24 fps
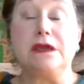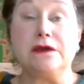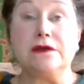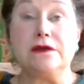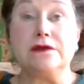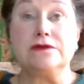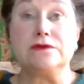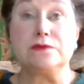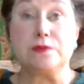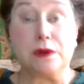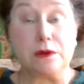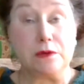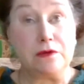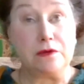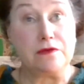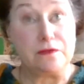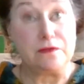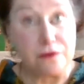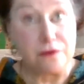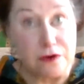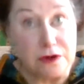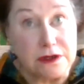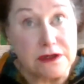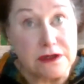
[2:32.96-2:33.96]
because we were
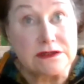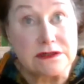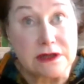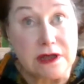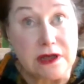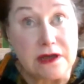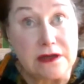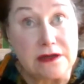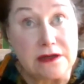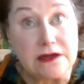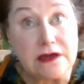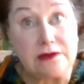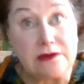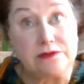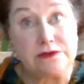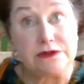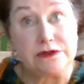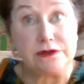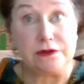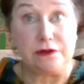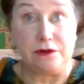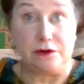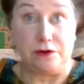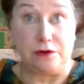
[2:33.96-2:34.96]
fully signed up
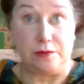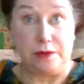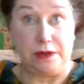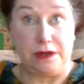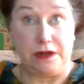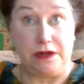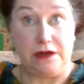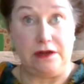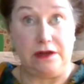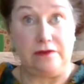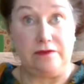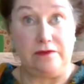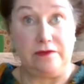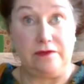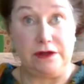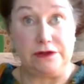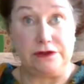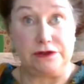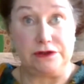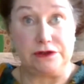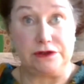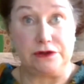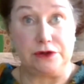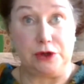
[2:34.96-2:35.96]
to the European
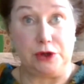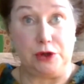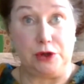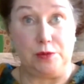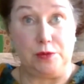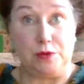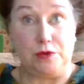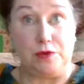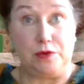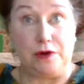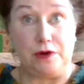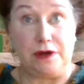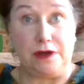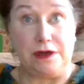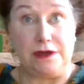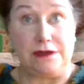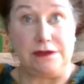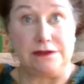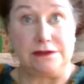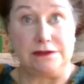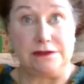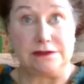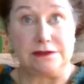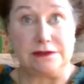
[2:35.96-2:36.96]
Convention on Human
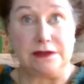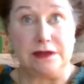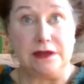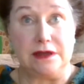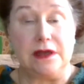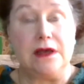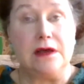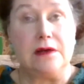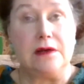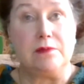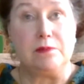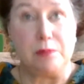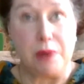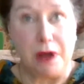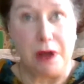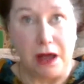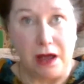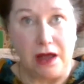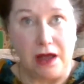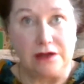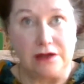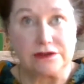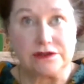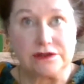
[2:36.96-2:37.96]
Rights,
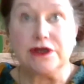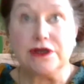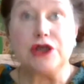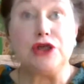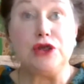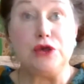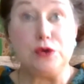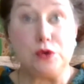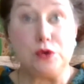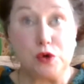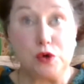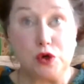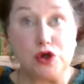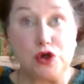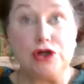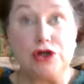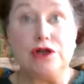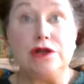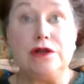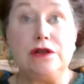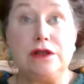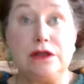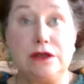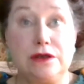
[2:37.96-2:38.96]
but you
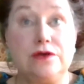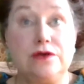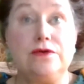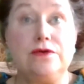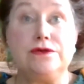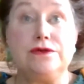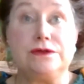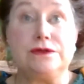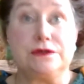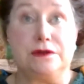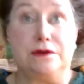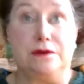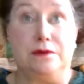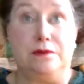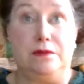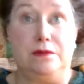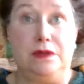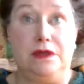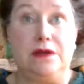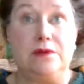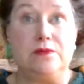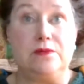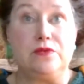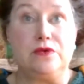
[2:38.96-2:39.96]
couldn't use
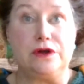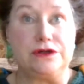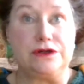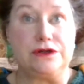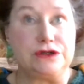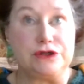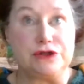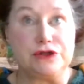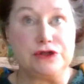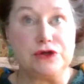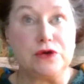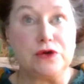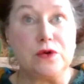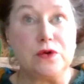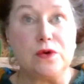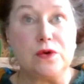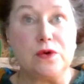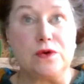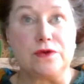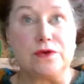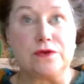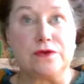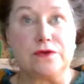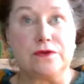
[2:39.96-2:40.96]
them in British
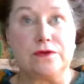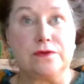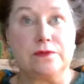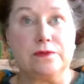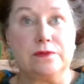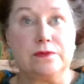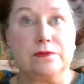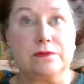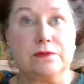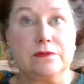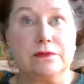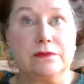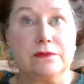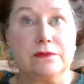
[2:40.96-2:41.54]
courts.